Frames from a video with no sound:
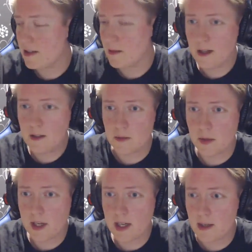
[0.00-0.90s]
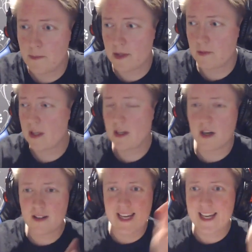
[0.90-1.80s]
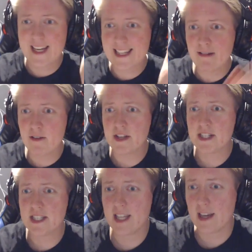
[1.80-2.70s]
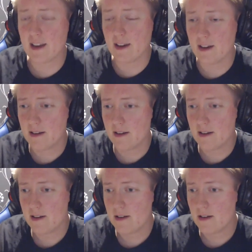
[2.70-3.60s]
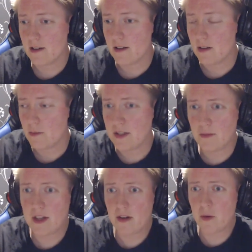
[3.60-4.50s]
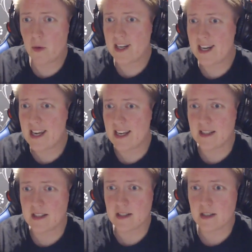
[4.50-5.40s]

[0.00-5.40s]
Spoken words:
at the moment we are, but we can't get clear of this thing. We don't know what it is.